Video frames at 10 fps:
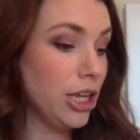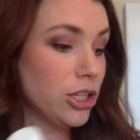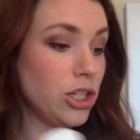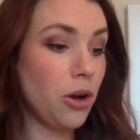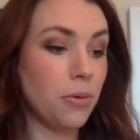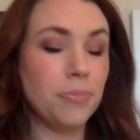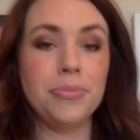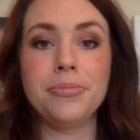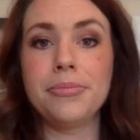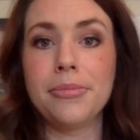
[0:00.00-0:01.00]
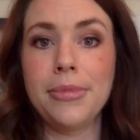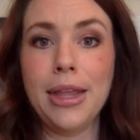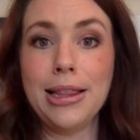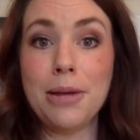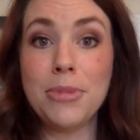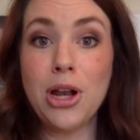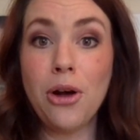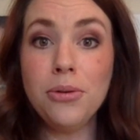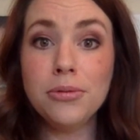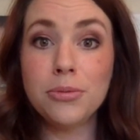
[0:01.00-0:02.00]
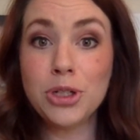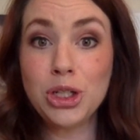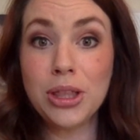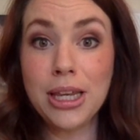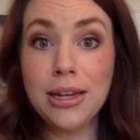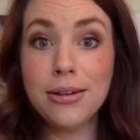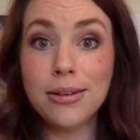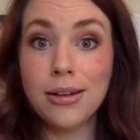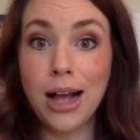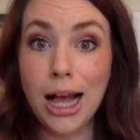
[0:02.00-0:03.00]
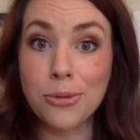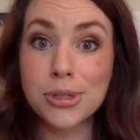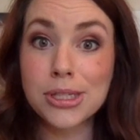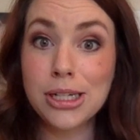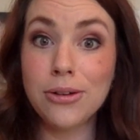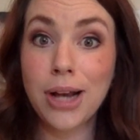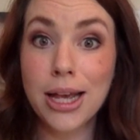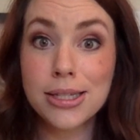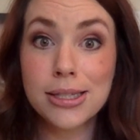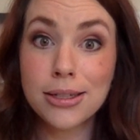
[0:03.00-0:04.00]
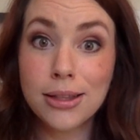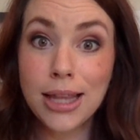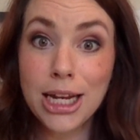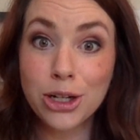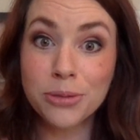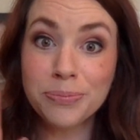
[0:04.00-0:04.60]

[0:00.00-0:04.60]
So let me know what you think. I will see you guys later.